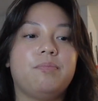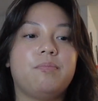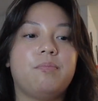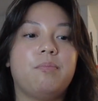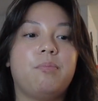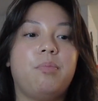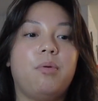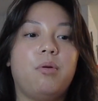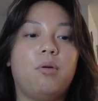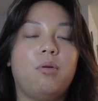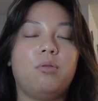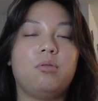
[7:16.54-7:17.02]

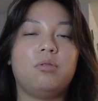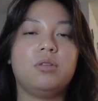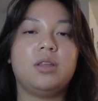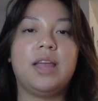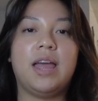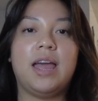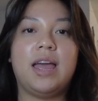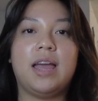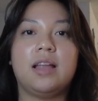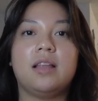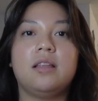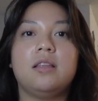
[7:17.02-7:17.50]
bold
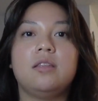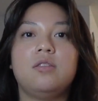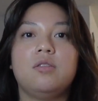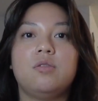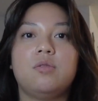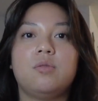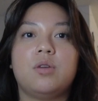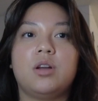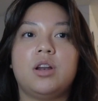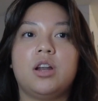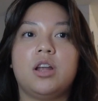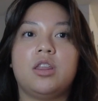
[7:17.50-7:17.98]
and
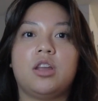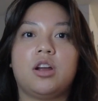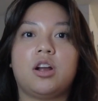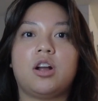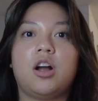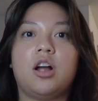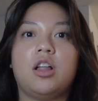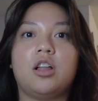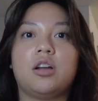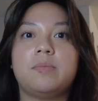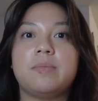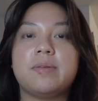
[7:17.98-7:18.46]
do another
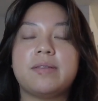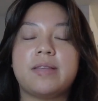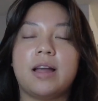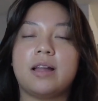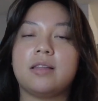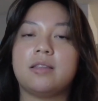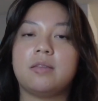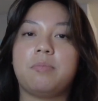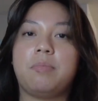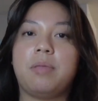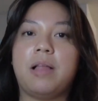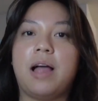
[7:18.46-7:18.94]
color
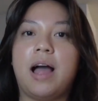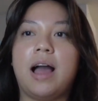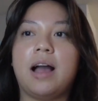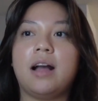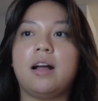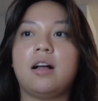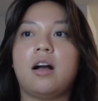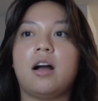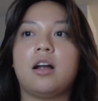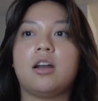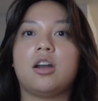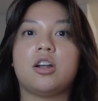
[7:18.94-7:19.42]
besides black
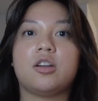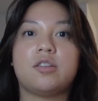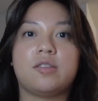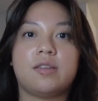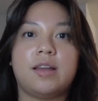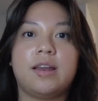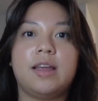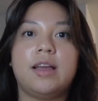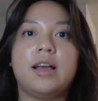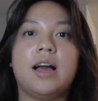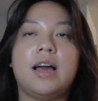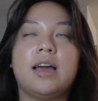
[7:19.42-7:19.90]
on our
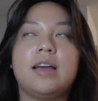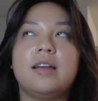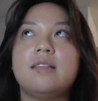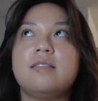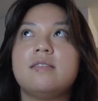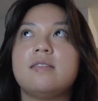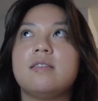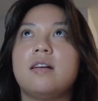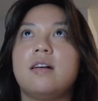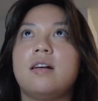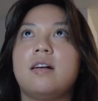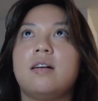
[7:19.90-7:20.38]
study guides.